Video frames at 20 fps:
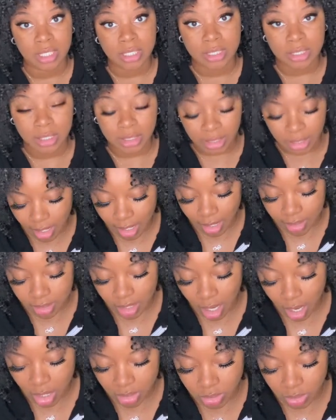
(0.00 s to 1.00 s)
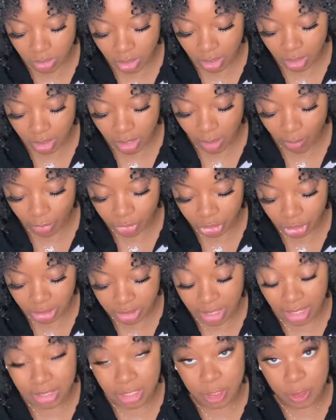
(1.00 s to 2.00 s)
It's also gonna come with your
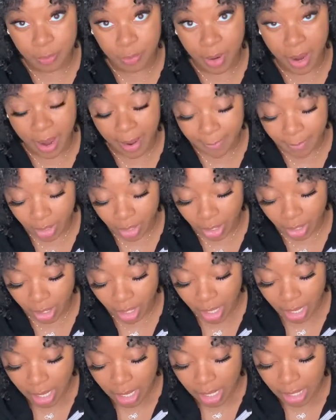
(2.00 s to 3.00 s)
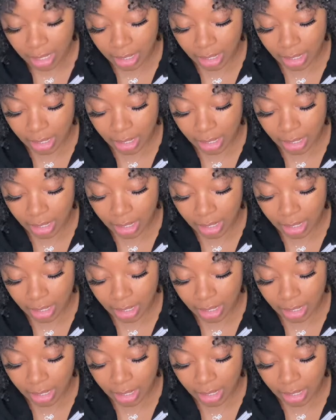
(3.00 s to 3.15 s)
Texas primer, and